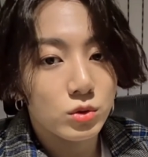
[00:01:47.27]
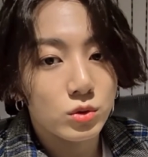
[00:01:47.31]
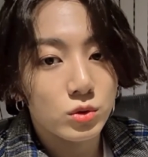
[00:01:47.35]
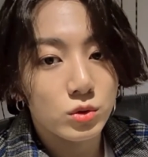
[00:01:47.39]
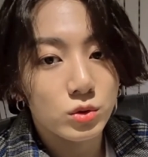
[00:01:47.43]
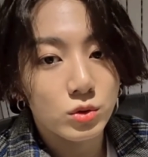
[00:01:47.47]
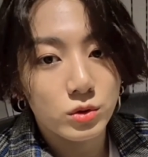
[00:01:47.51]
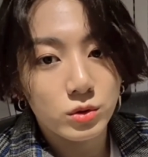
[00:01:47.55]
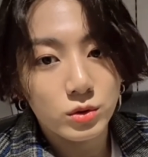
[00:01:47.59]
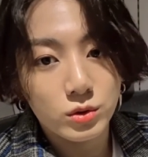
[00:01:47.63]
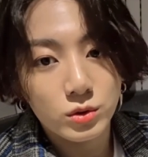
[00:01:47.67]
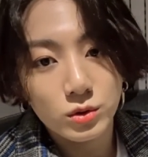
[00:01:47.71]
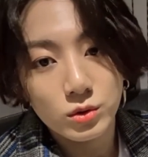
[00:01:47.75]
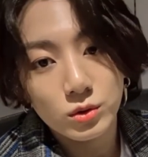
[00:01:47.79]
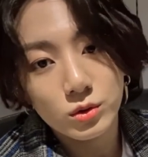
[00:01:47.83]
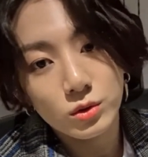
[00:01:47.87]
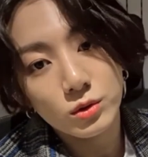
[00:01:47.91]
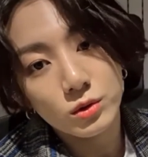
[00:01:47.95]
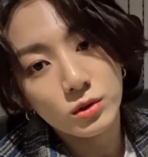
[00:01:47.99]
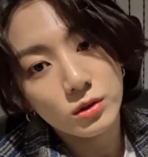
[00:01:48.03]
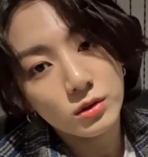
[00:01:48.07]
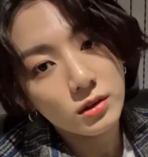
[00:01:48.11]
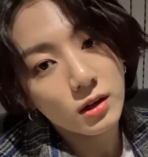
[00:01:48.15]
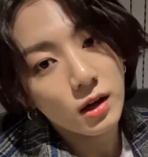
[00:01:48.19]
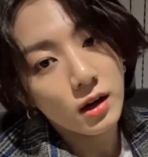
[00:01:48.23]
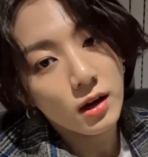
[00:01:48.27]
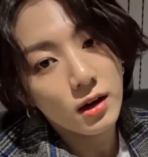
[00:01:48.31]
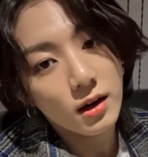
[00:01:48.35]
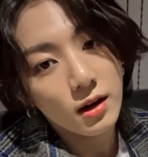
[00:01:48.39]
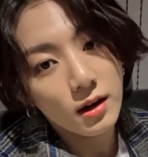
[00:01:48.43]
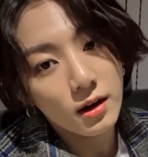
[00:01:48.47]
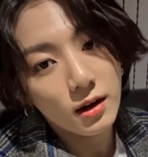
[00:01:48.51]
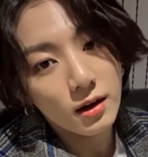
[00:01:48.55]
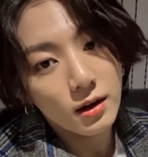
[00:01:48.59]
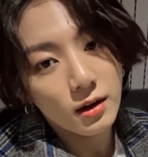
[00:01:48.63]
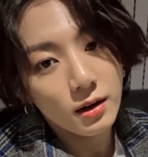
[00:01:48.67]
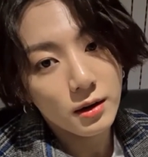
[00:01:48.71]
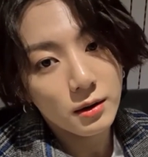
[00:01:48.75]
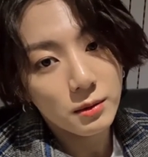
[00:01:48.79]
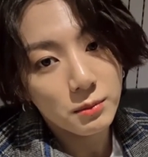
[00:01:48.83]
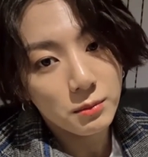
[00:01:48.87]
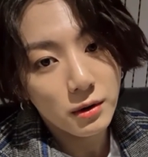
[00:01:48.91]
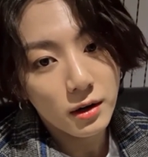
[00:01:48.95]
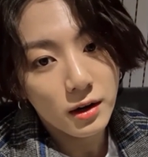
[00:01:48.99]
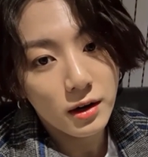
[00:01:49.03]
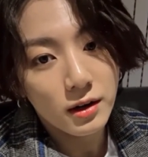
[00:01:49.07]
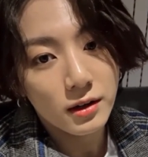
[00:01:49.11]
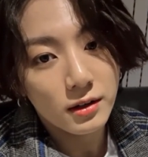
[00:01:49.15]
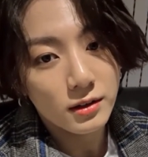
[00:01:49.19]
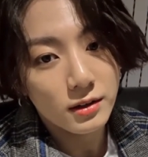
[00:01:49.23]
A picture? But
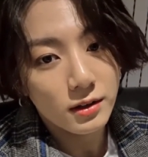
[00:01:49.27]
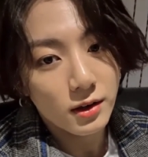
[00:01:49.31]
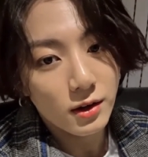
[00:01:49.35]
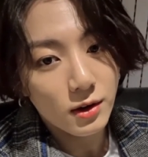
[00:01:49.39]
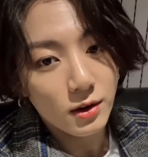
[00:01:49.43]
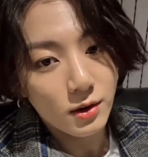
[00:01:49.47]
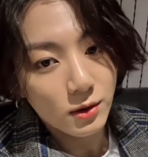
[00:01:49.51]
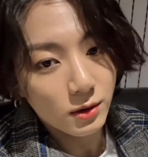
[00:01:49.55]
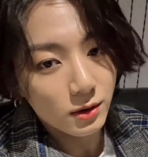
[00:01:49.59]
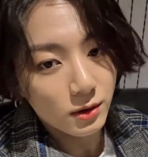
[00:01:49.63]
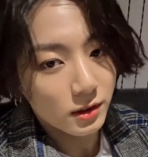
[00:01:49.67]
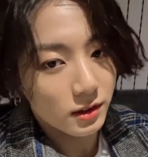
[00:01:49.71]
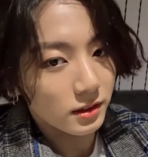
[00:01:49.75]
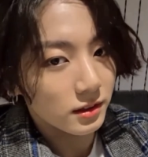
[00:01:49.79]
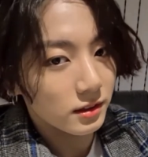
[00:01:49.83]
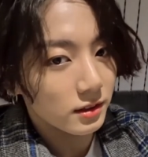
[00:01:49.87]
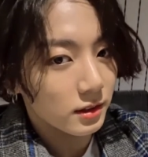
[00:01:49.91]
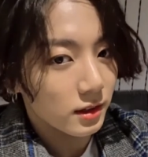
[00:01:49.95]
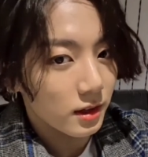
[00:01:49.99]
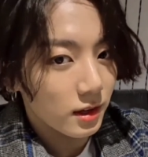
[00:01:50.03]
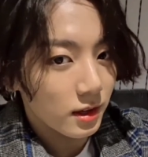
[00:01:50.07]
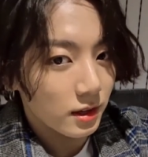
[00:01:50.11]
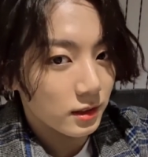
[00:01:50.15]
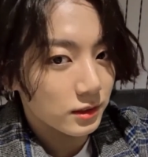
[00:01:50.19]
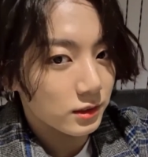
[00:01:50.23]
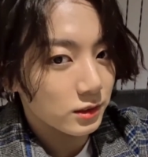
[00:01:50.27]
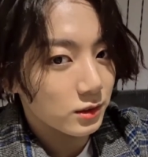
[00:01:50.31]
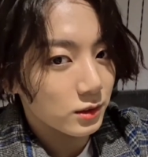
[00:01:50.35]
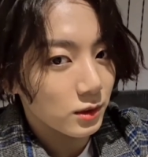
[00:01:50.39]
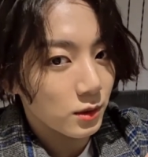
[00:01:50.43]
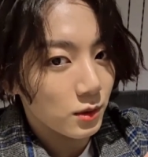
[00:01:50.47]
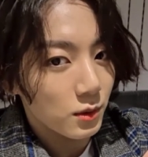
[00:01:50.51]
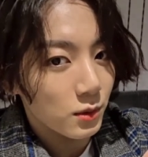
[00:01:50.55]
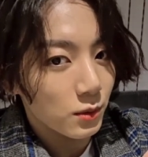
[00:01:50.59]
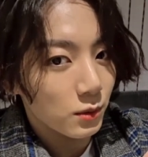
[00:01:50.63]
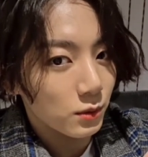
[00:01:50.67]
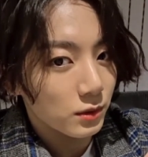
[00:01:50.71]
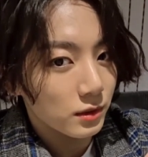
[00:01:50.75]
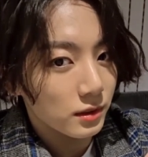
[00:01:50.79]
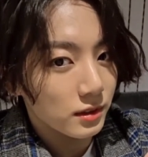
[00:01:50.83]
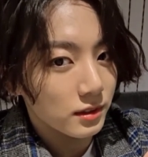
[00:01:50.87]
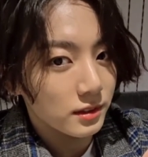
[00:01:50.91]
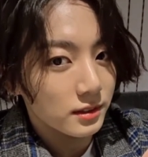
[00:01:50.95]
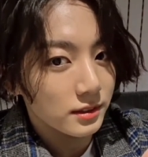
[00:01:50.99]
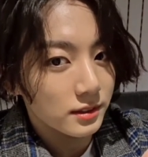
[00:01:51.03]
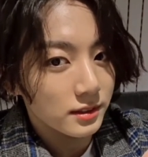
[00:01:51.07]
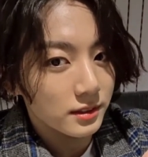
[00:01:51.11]
what was it on the picture?